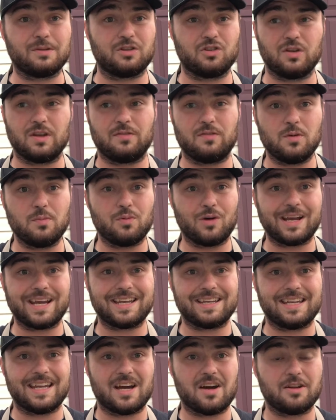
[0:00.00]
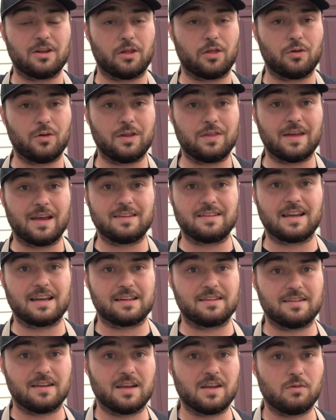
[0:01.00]
If you break it down to 3 things I can
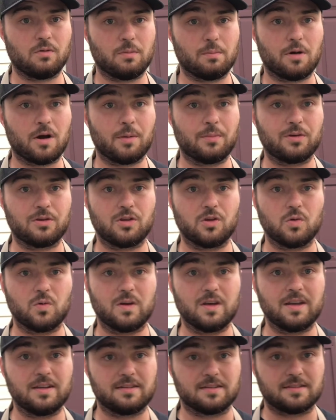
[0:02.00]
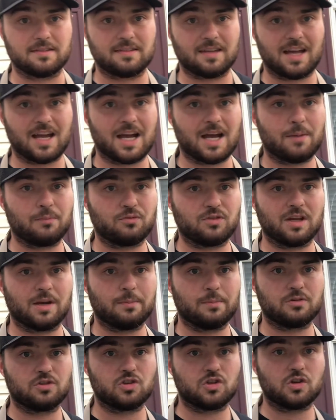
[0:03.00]
tell you what barbecue is time,
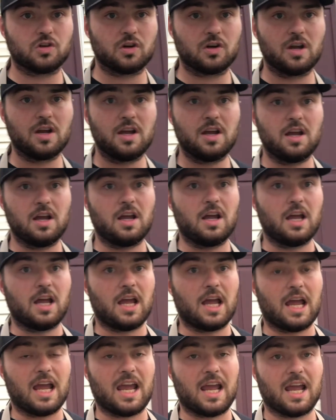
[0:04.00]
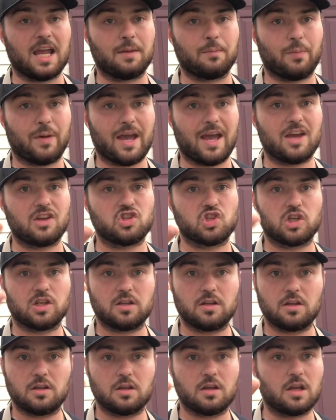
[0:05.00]
temperature, and
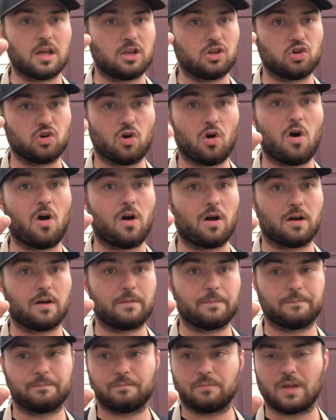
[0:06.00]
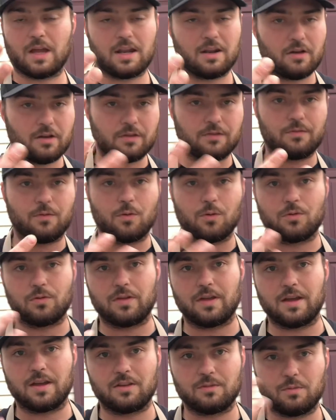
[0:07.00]
passion in your heart. I know it's 4
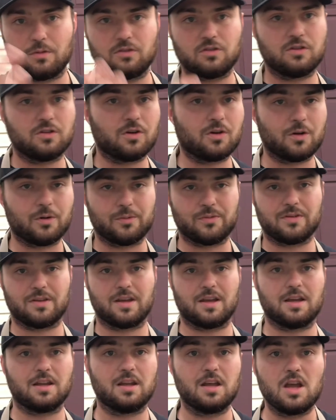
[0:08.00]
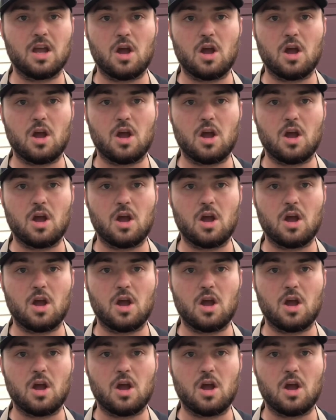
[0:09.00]
things, but you know what I'm saying.